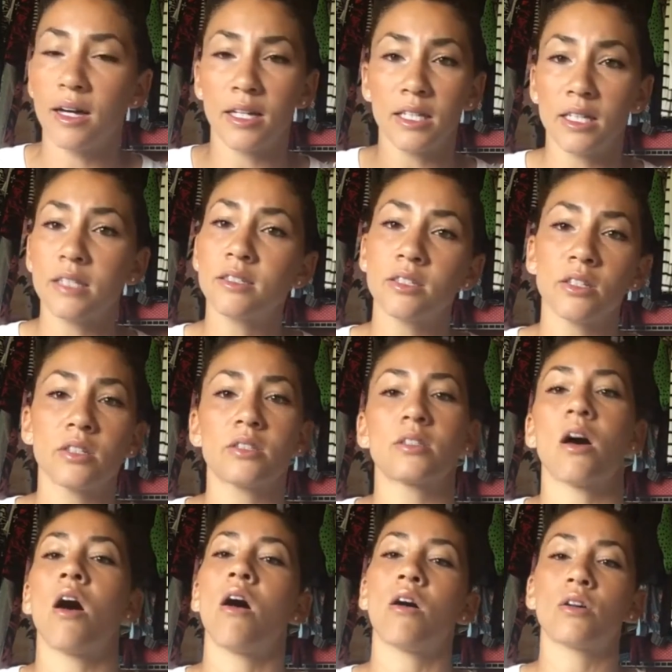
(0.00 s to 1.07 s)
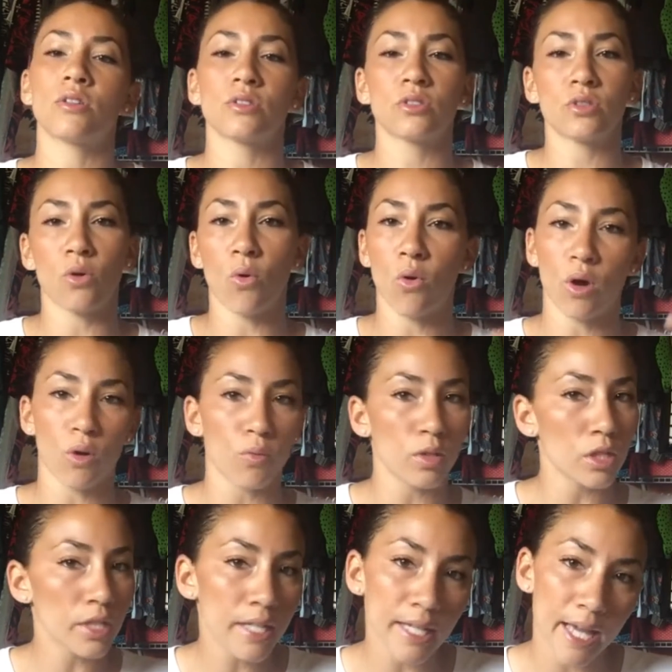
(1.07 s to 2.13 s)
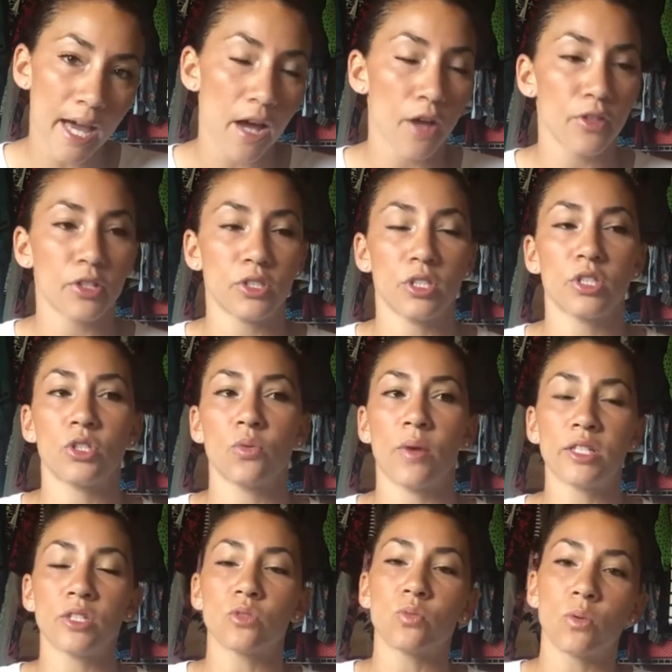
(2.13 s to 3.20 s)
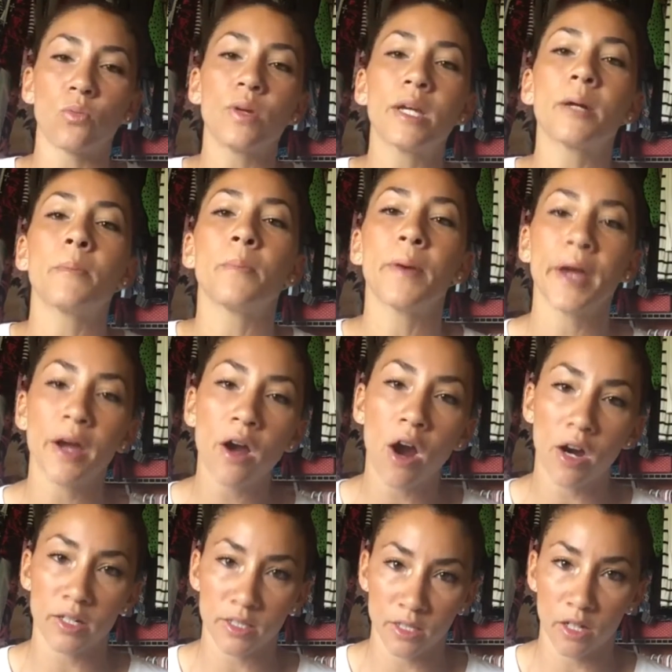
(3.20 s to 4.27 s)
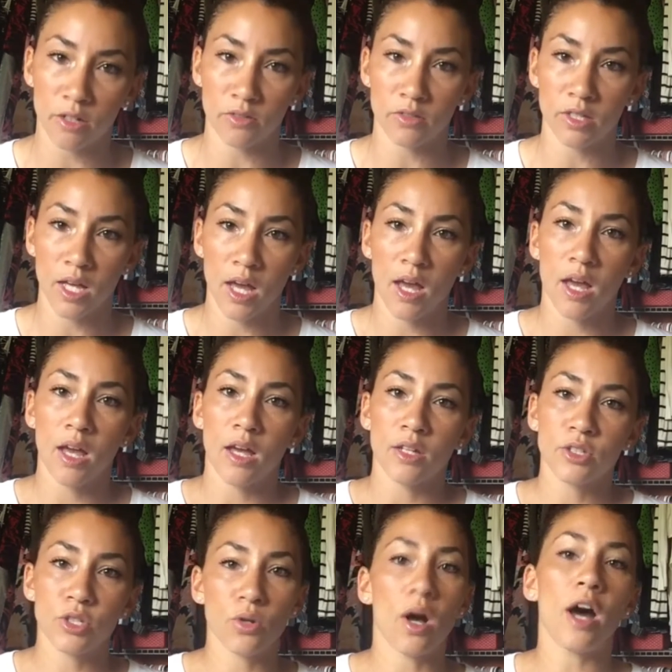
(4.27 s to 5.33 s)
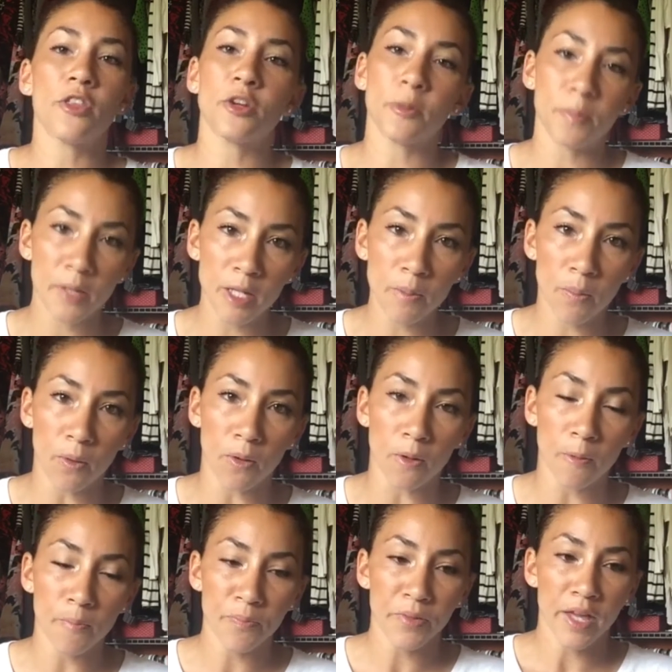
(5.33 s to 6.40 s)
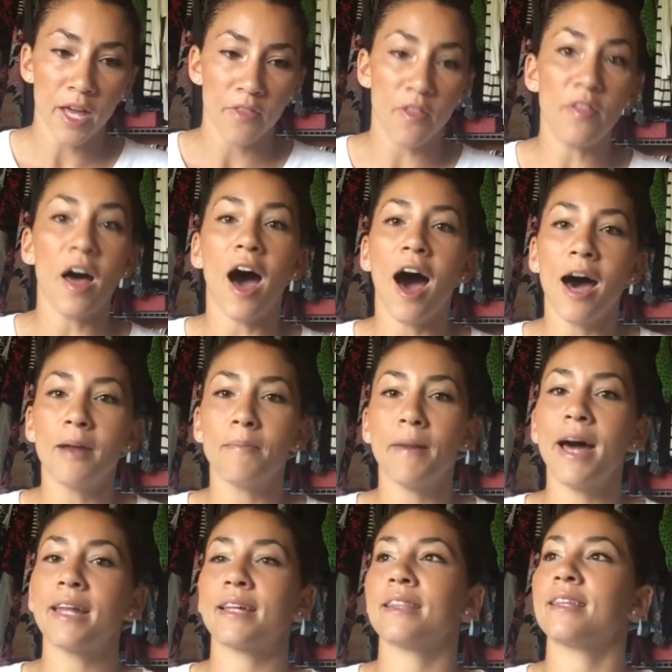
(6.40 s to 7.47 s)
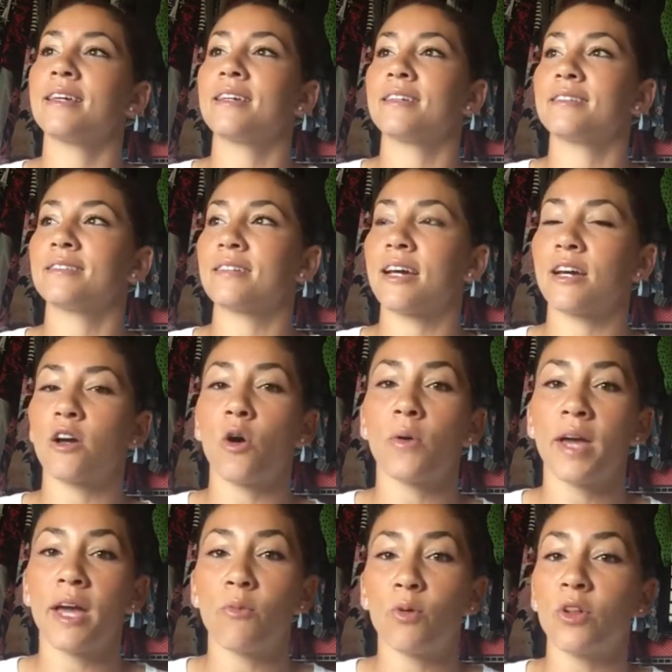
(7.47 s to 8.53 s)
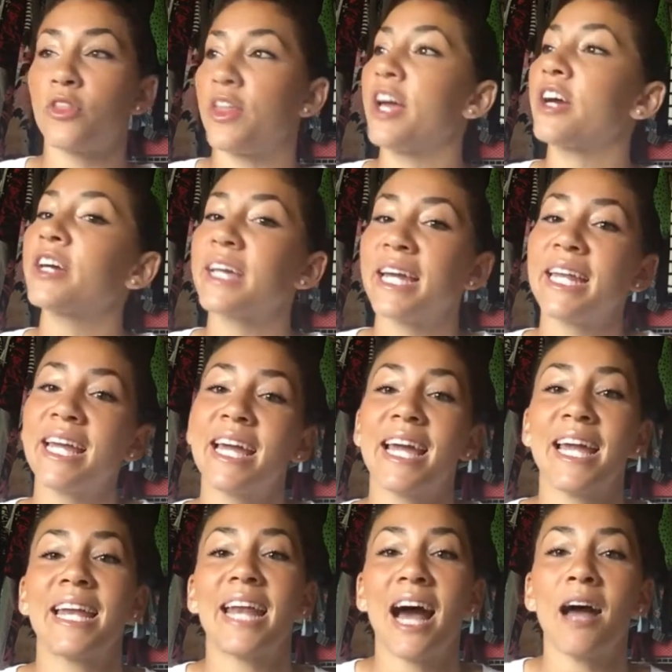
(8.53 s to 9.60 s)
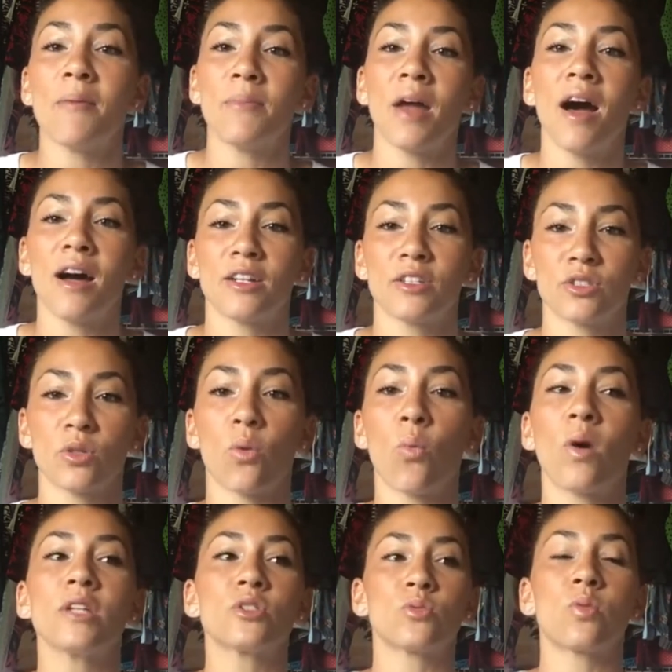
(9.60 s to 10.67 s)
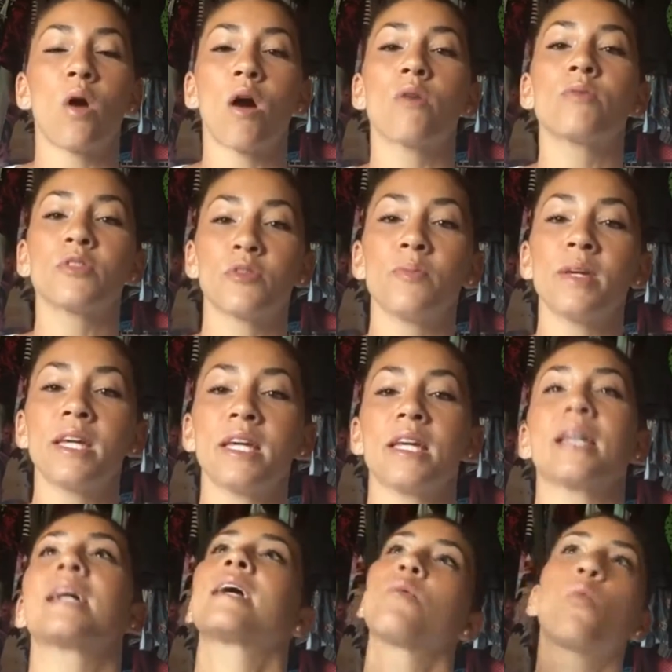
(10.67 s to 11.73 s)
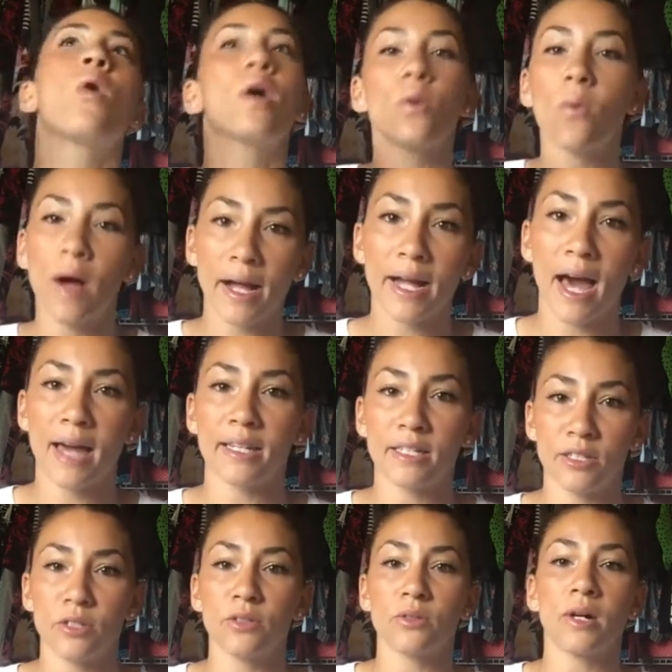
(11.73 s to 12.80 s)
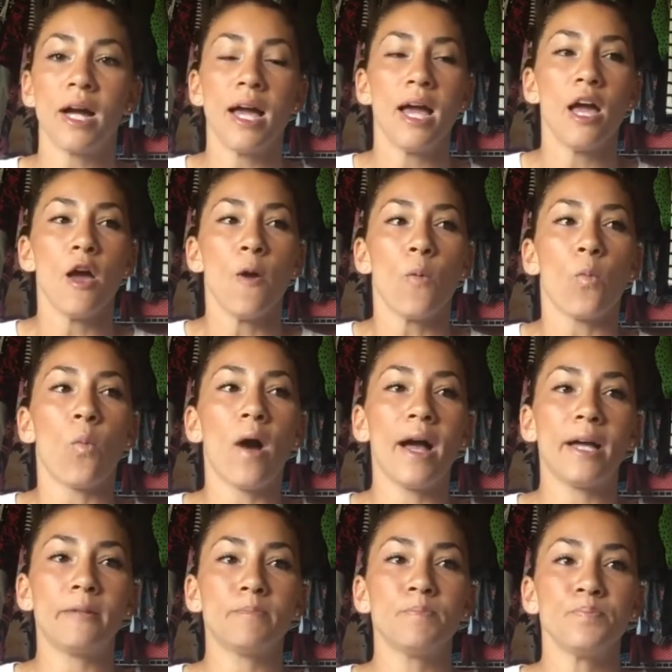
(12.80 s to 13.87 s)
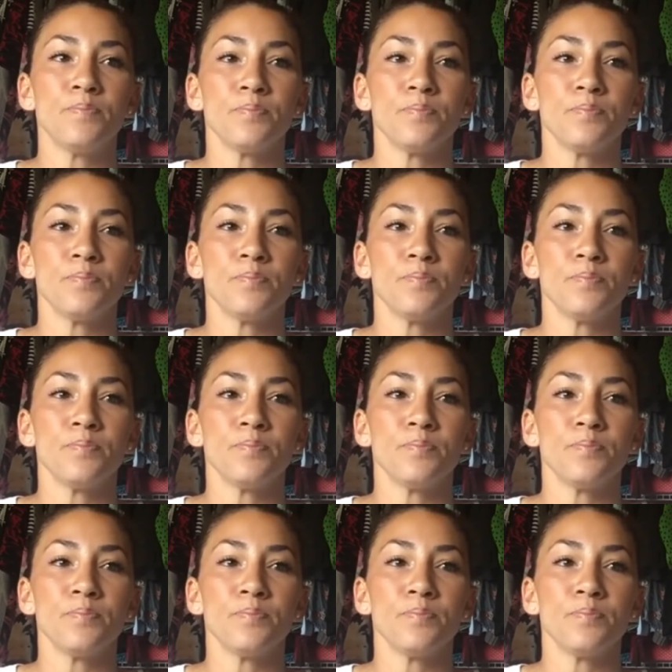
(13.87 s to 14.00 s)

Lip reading: listen to songs, or we're looking at other situations, when we compare ourselves to other people, then the automatic thing is like, okay, well, they're getting it and I'm not. So what's wrong with me? What do I gotta do? When,